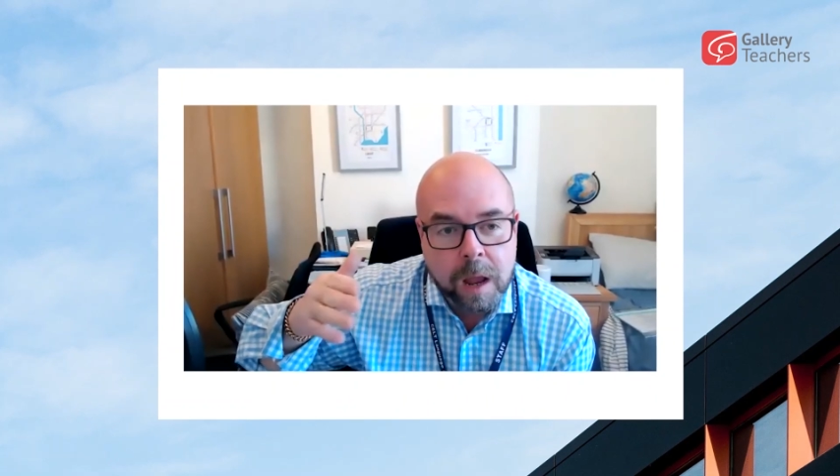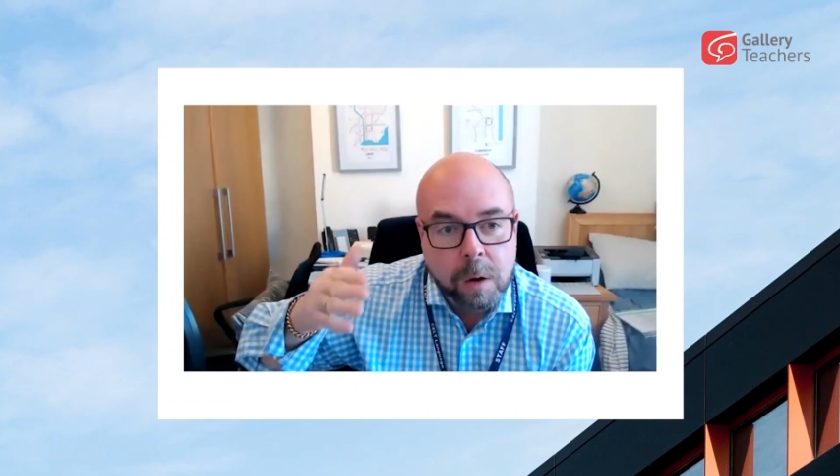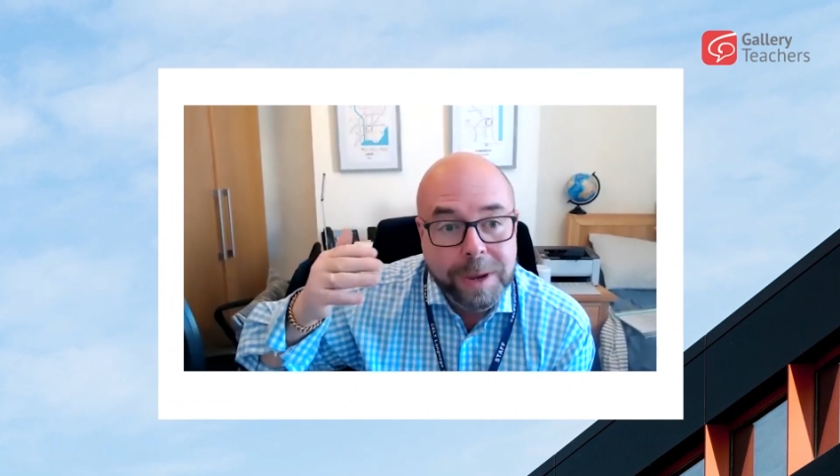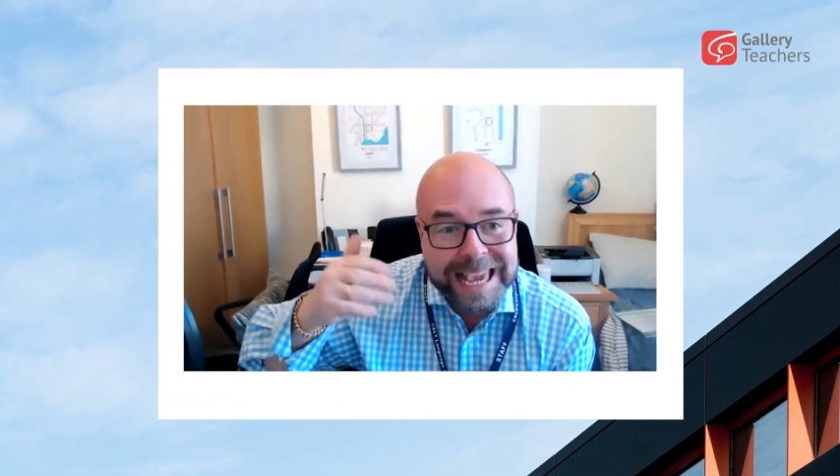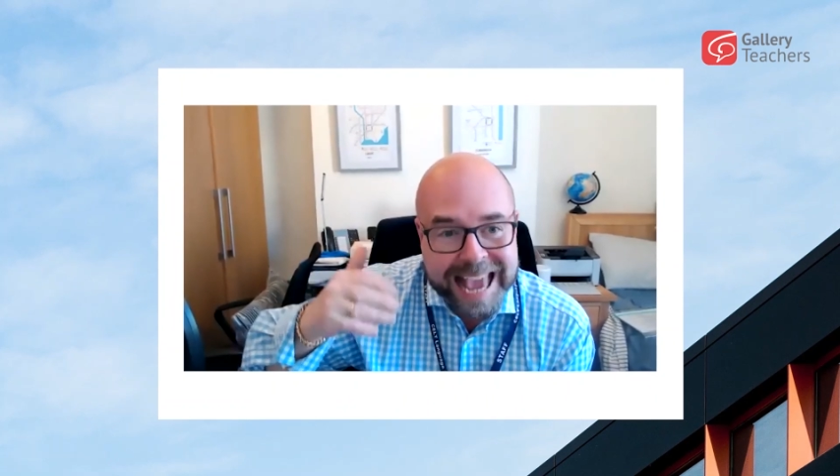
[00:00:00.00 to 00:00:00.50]

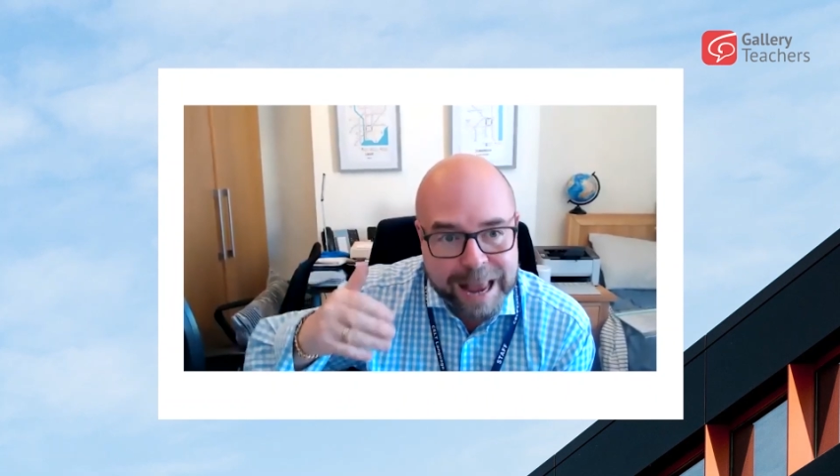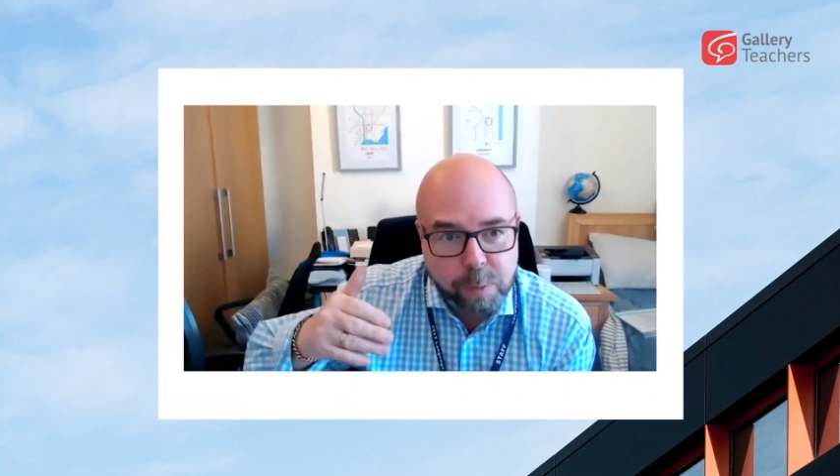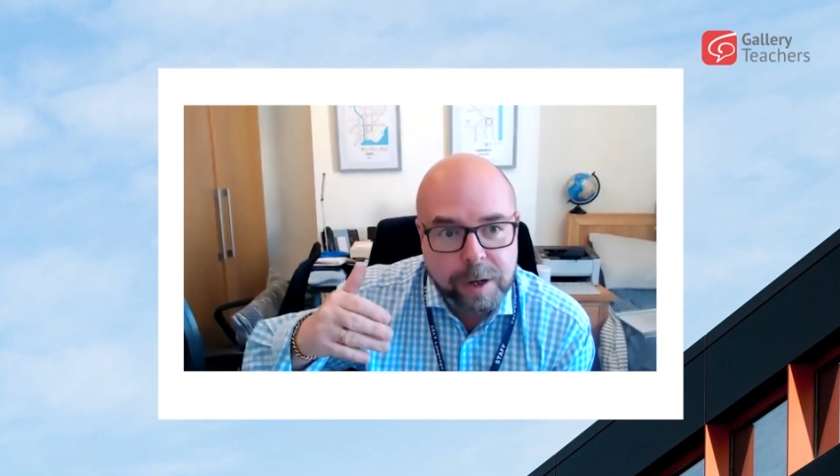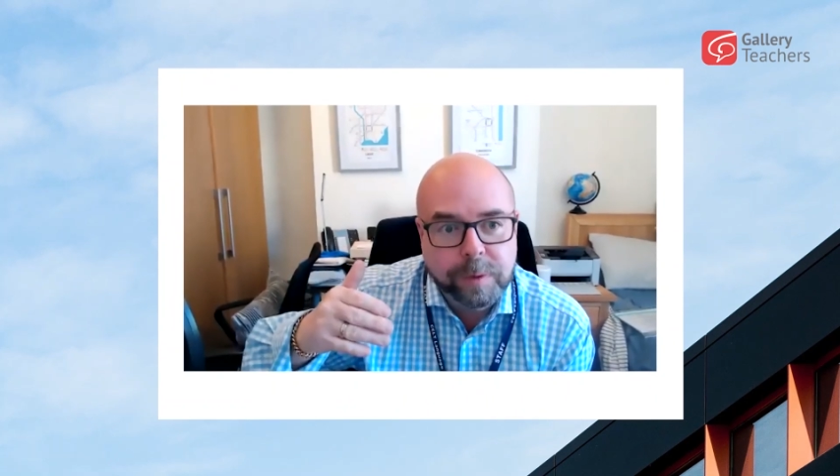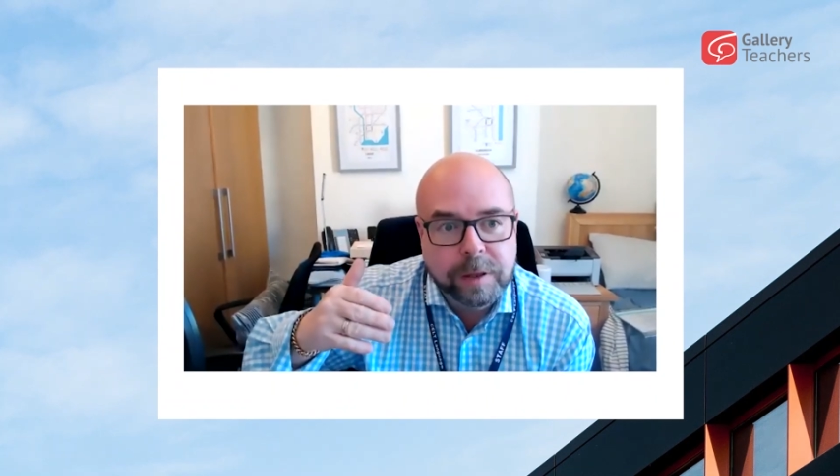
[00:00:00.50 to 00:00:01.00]
We can
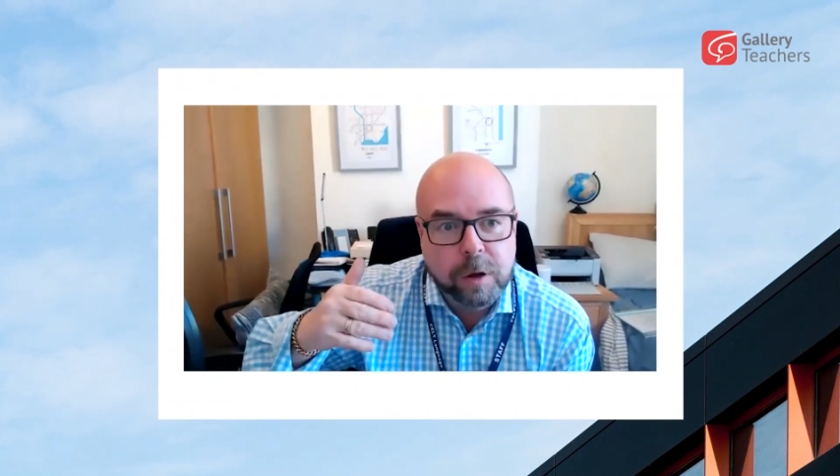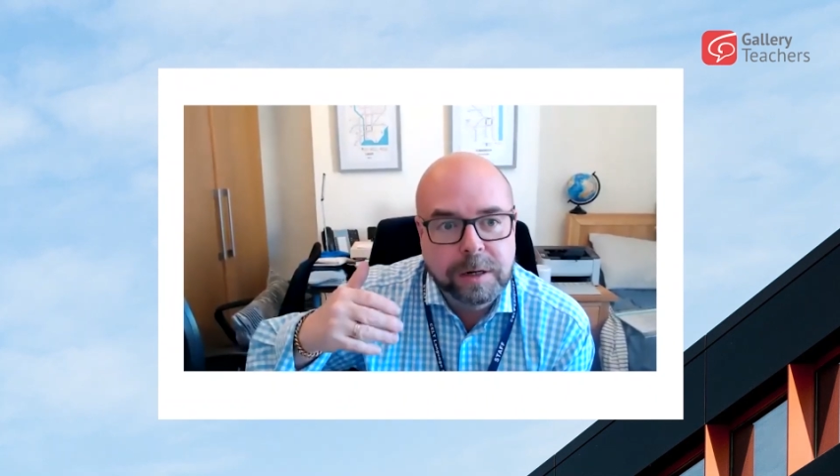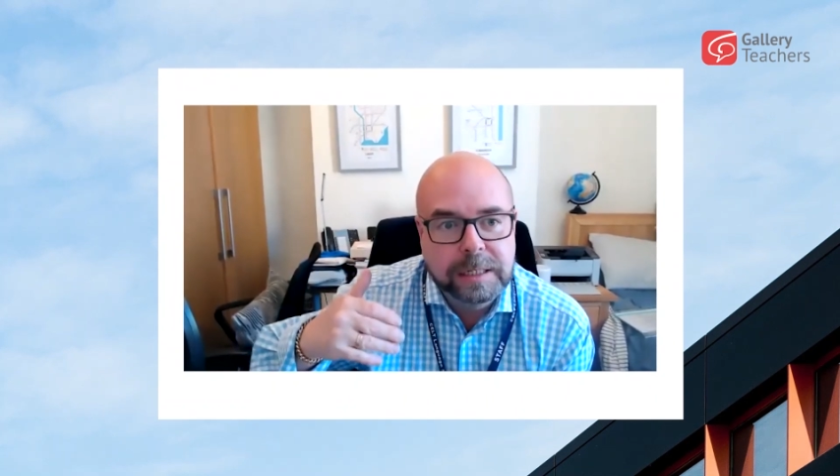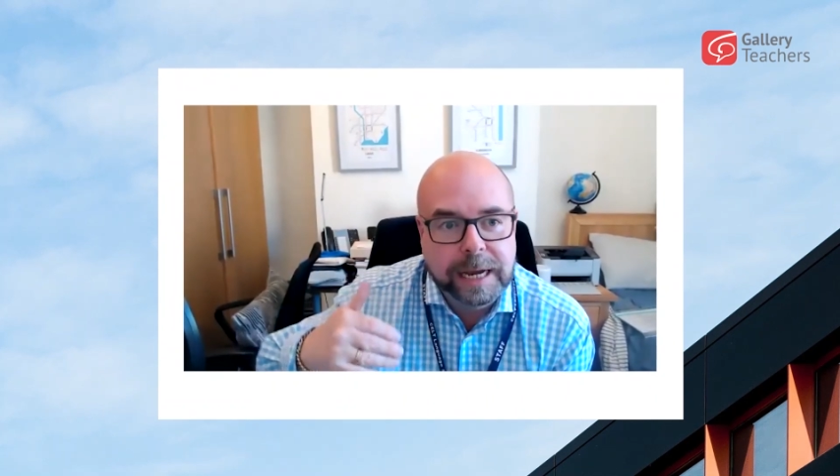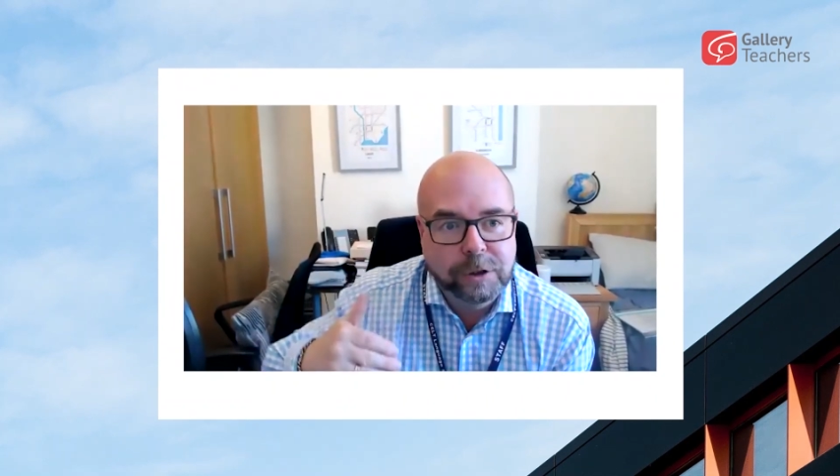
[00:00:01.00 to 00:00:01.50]
work with
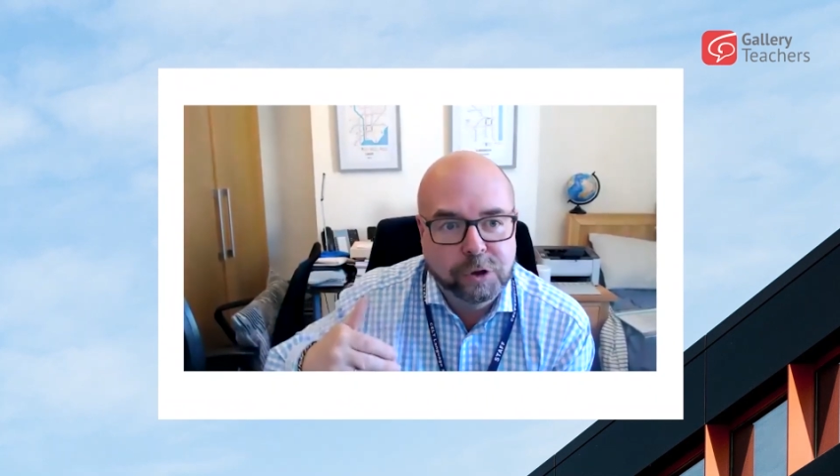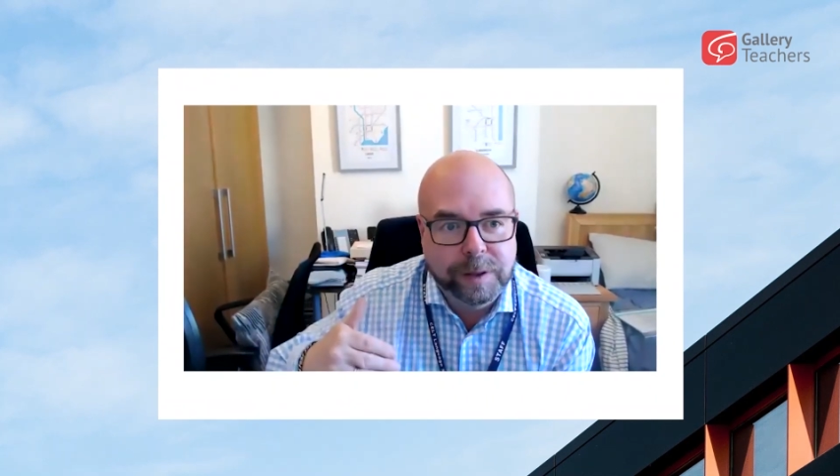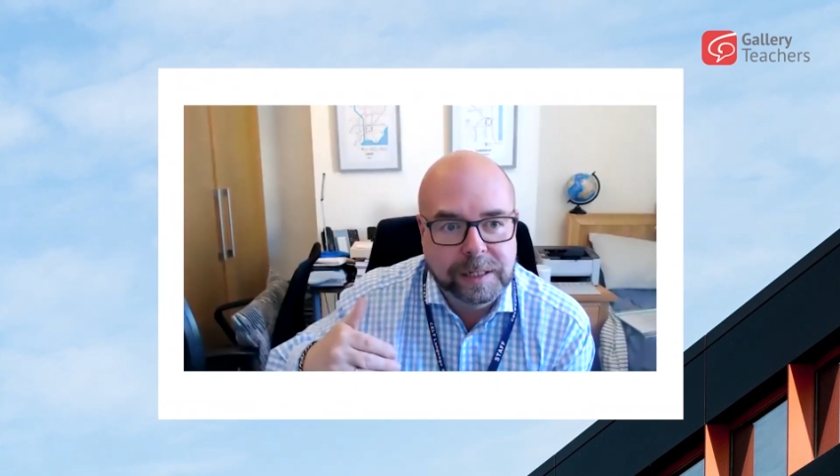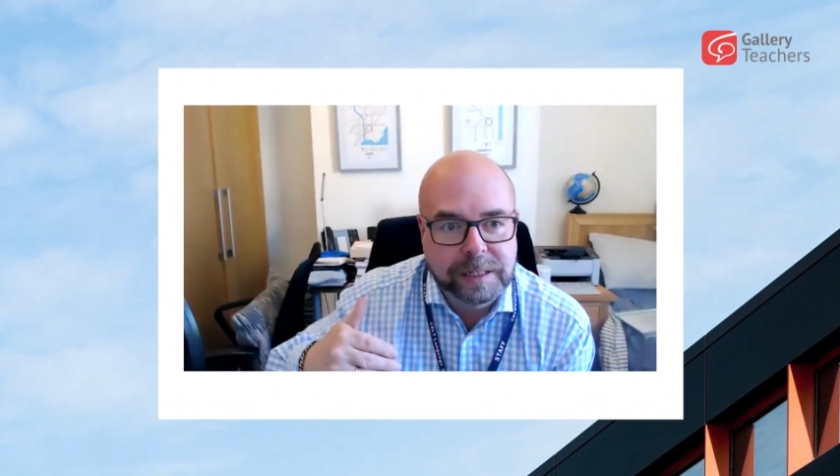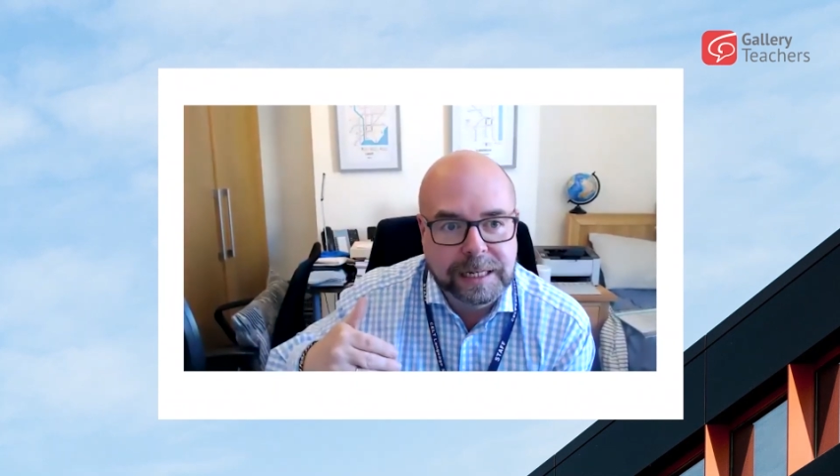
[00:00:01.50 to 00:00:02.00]
connotation
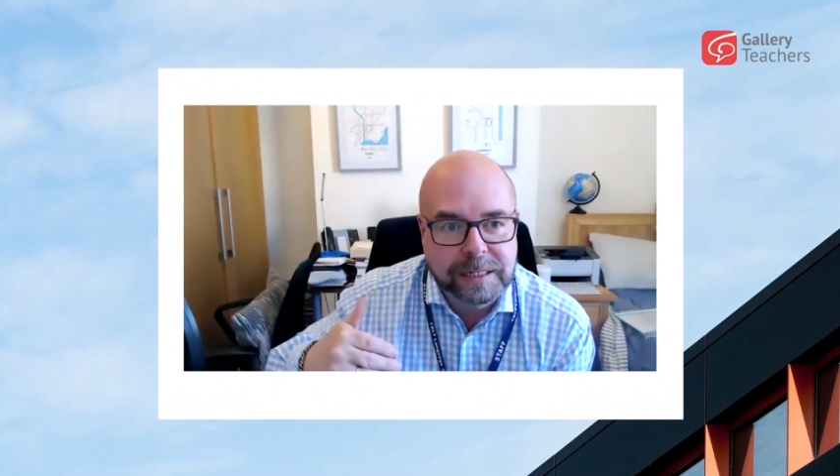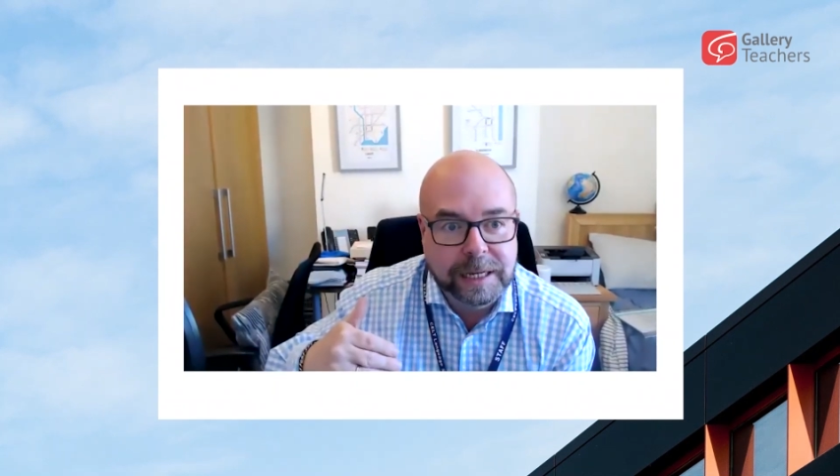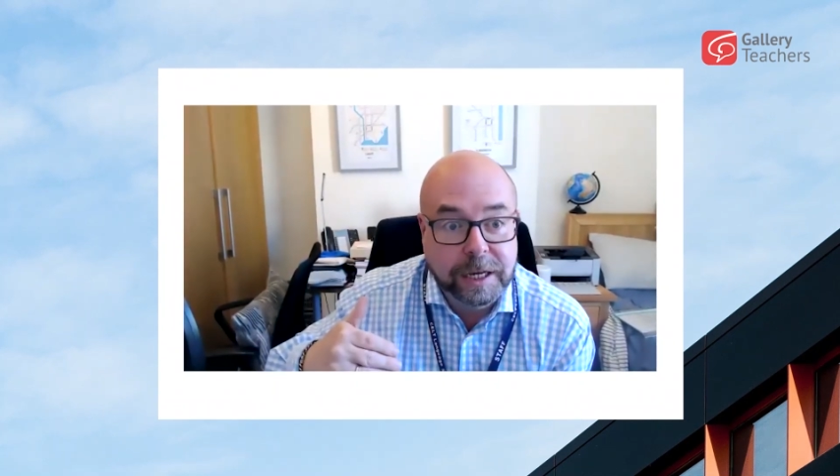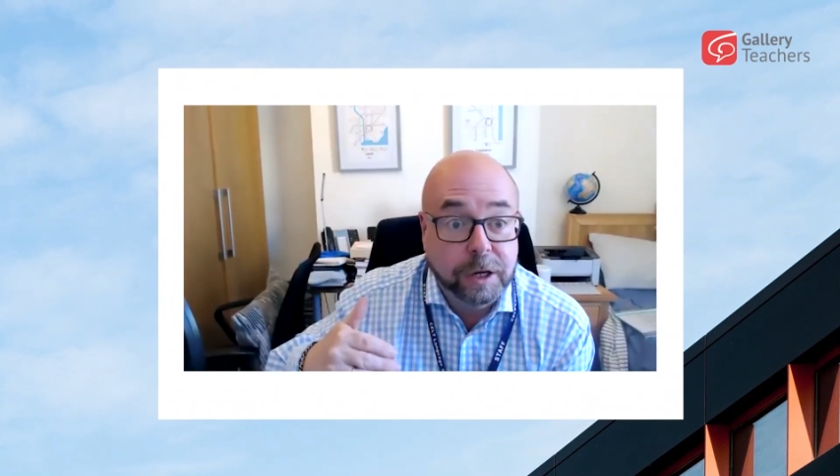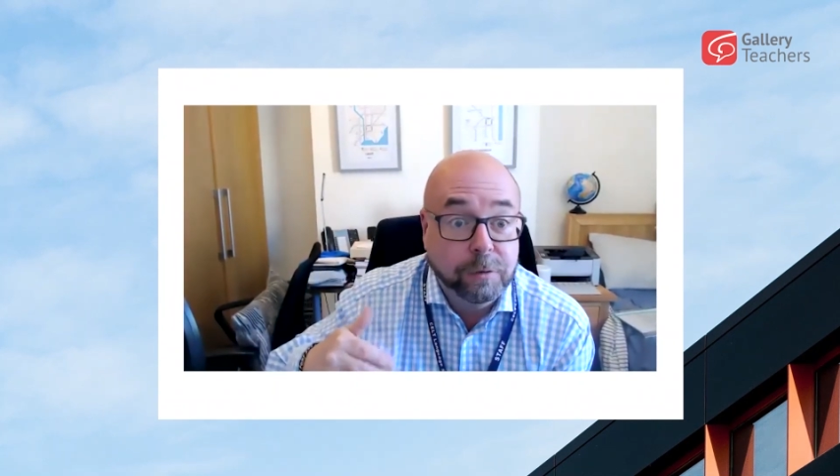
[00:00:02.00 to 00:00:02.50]
with the CCQ.